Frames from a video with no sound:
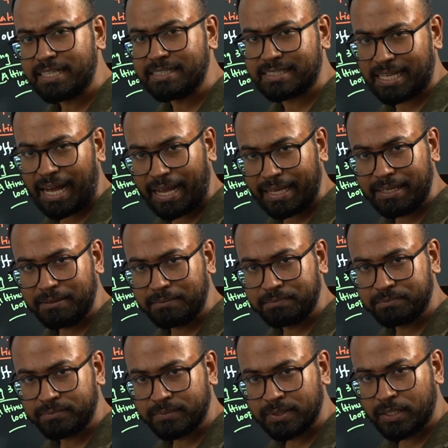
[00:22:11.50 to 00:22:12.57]
is high,
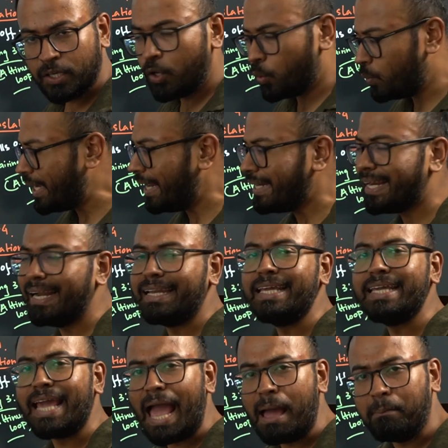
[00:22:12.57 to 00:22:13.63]
we are
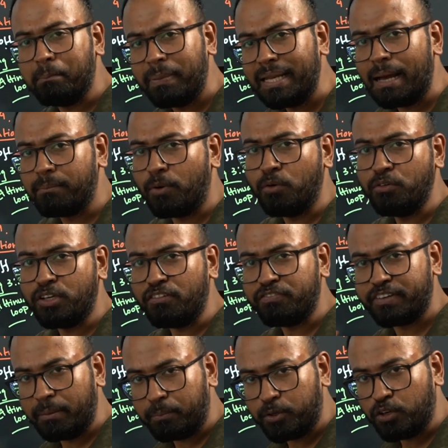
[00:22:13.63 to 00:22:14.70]
getting ample amount of
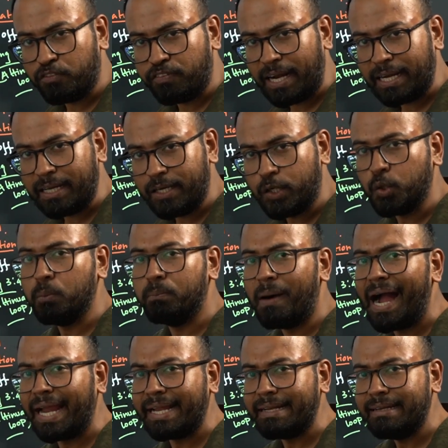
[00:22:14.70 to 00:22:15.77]
tryptophan to
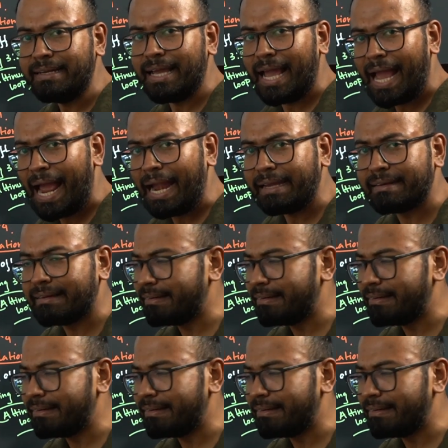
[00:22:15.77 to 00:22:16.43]
bind at